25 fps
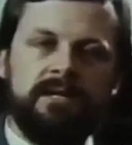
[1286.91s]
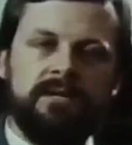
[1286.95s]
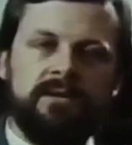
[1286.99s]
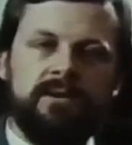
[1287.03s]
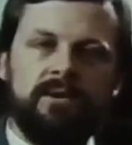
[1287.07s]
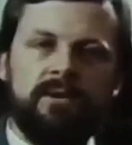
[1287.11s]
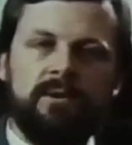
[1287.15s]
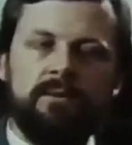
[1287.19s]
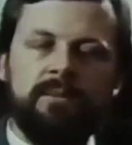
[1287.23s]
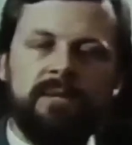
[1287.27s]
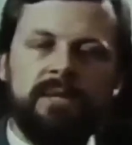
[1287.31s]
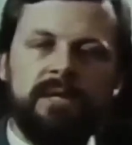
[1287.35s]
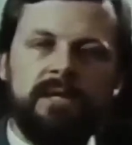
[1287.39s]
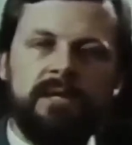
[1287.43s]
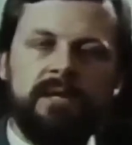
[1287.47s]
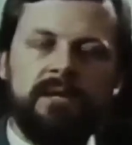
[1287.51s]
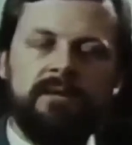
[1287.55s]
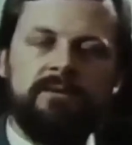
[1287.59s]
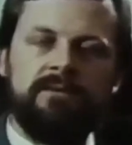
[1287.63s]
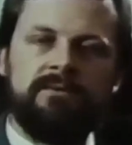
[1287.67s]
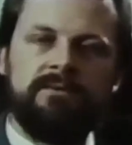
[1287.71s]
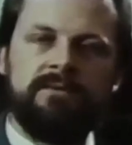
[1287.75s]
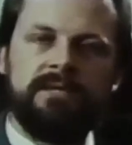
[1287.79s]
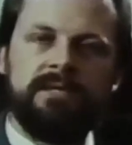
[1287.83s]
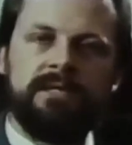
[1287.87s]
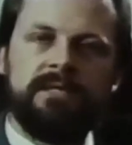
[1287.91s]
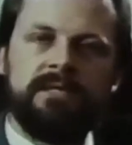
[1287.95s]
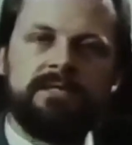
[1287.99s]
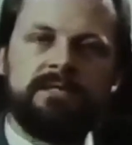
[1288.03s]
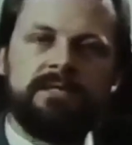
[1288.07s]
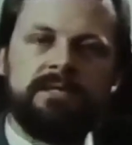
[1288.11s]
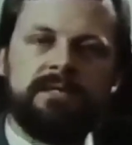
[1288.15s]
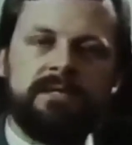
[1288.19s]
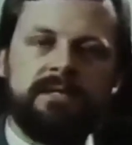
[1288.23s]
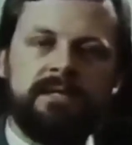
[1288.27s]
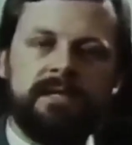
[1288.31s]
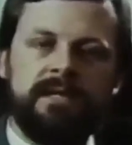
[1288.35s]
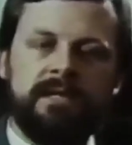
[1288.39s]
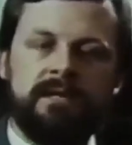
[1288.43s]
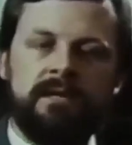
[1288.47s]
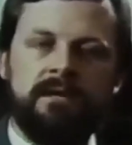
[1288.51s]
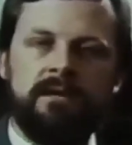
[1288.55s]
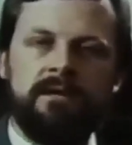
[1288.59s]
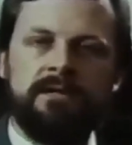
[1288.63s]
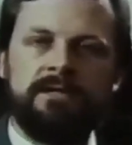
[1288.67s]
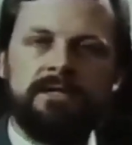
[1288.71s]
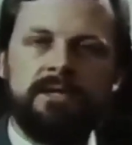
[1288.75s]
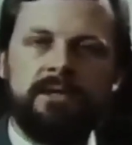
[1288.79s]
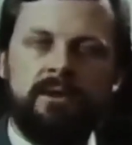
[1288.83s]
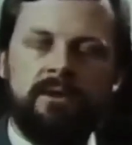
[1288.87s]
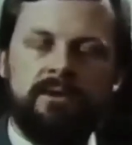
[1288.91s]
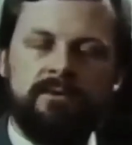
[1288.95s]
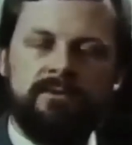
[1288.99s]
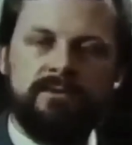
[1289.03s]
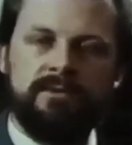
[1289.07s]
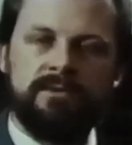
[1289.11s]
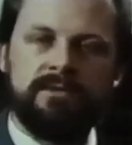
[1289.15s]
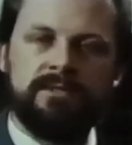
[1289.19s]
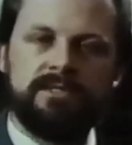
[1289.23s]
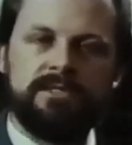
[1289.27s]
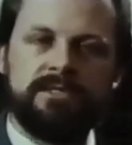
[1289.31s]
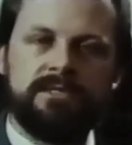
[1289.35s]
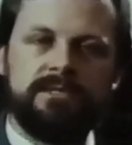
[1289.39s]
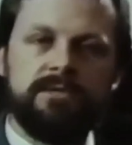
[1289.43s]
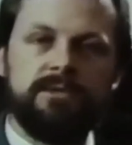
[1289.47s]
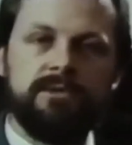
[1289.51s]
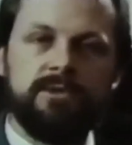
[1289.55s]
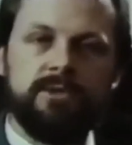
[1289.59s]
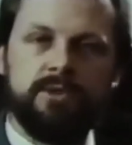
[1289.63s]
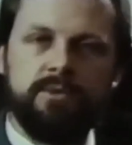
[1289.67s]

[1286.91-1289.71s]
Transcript: there are many other things that the technology offers.